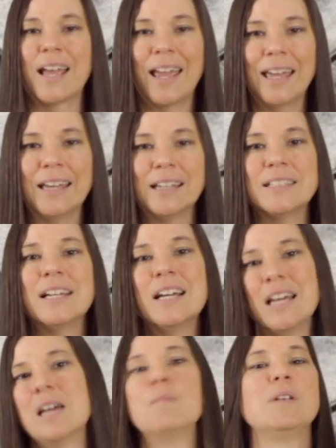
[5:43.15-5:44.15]
and
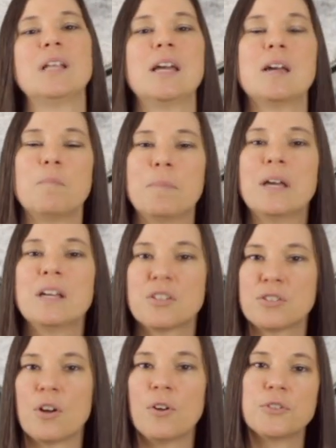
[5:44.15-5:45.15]
Himalayan pink
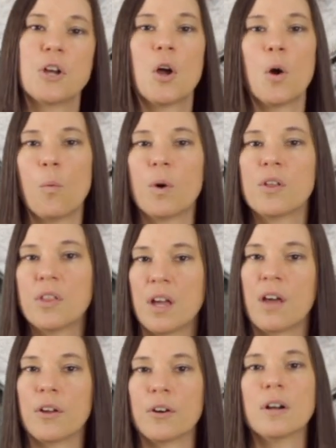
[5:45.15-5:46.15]
salt, one or the
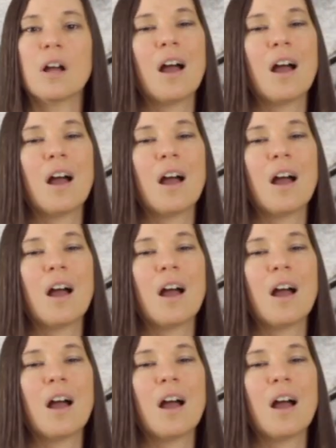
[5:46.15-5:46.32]
other.